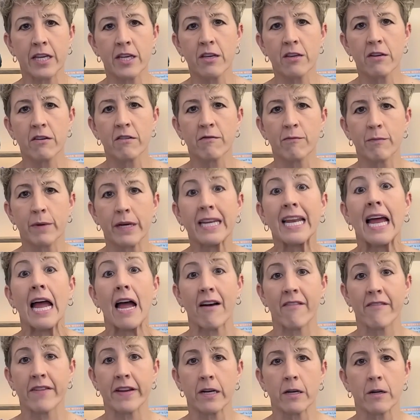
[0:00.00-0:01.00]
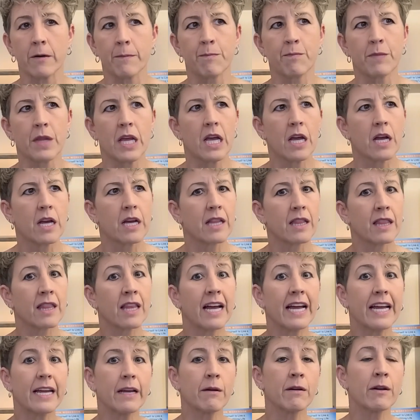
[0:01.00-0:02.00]
you've been heavier.
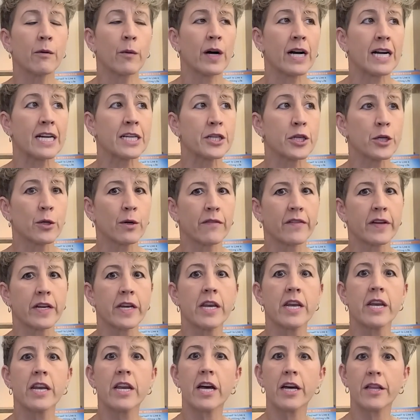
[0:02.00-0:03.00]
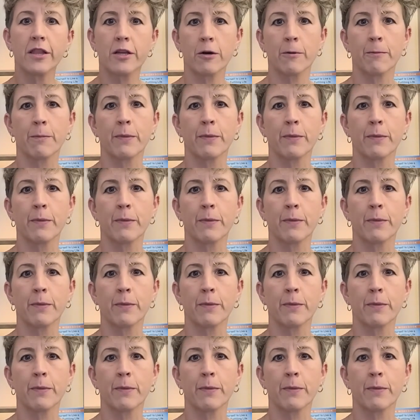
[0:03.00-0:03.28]
Likewise, you have another